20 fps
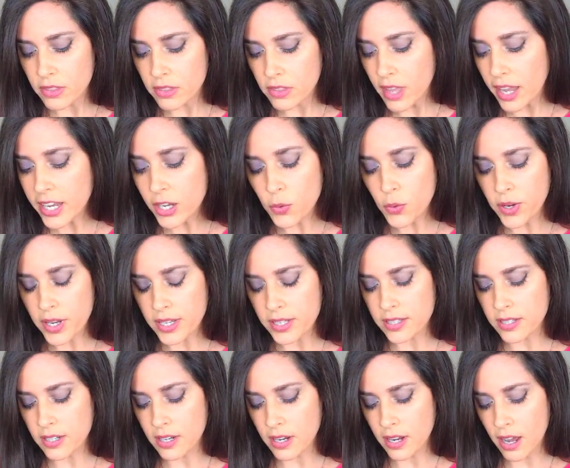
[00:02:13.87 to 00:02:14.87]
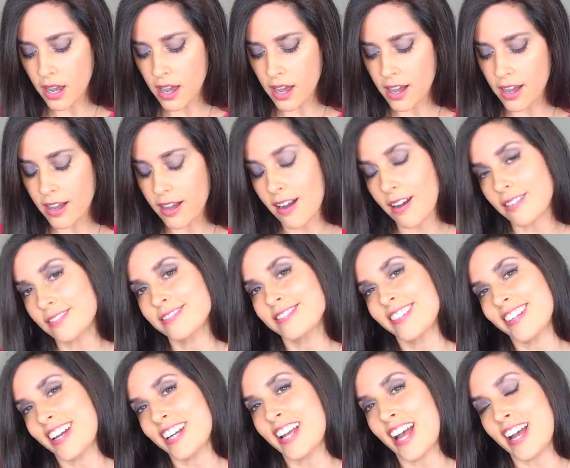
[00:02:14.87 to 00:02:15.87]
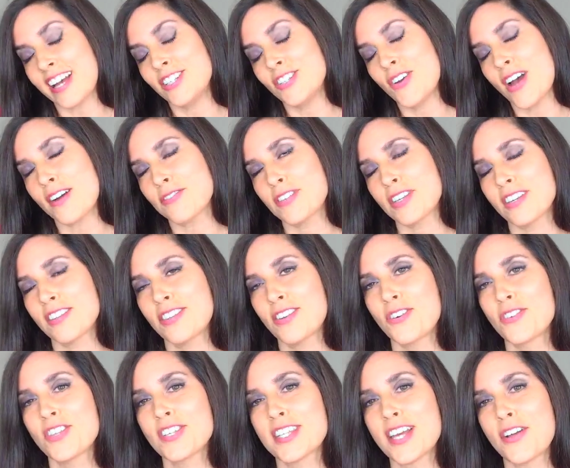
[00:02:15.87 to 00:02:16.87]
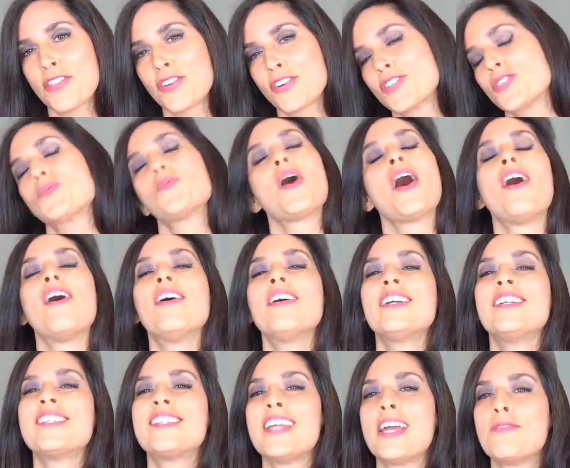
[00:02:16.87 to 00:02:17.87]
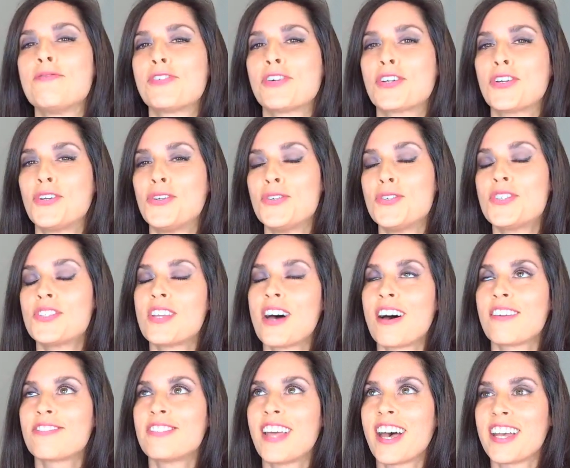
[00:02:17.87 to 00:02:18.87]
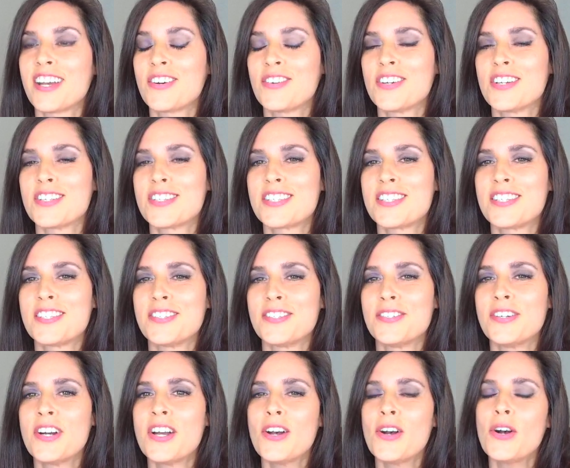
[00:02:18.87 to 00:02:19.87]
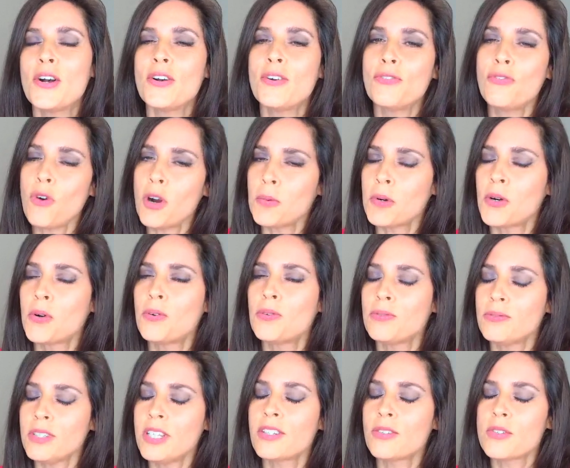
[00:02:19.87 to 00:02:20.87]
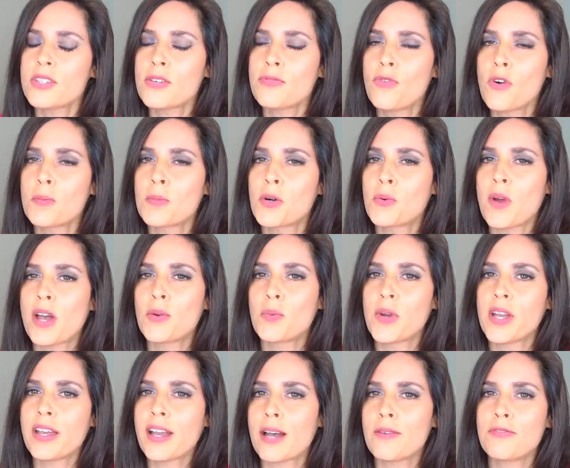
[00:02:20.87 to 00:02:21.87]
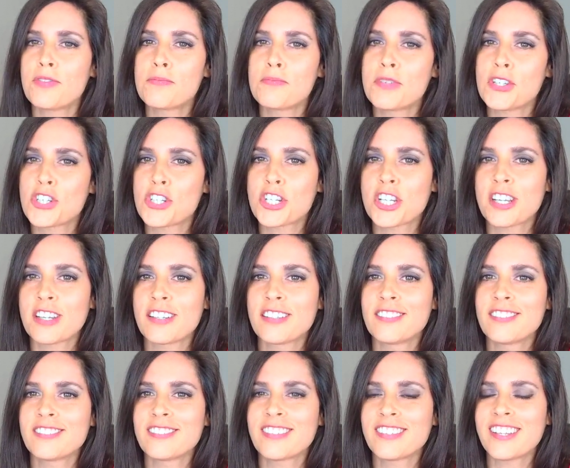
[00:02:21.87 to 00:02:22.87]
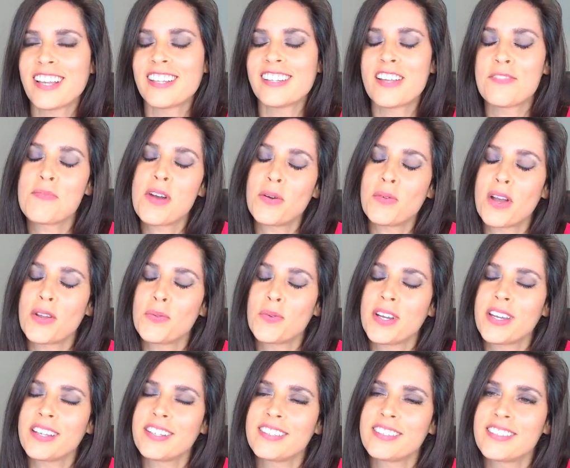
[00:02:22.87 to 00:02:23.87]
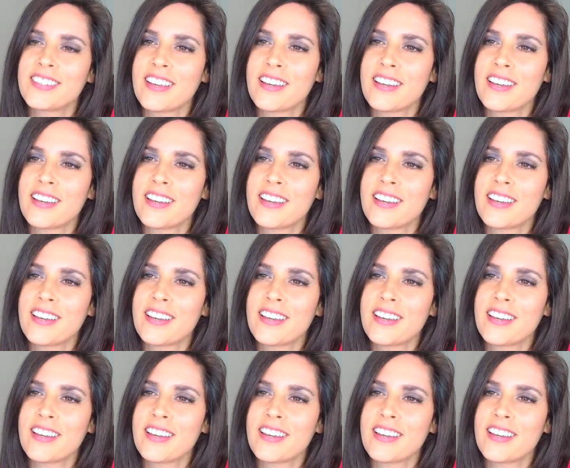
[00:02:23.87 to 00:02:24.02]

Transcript: Nyquist, I do have to throw this out there as well. He's named for Gustav Nyquist, who was a former Red Wing. I'm from Michigan. I love my Red Wings.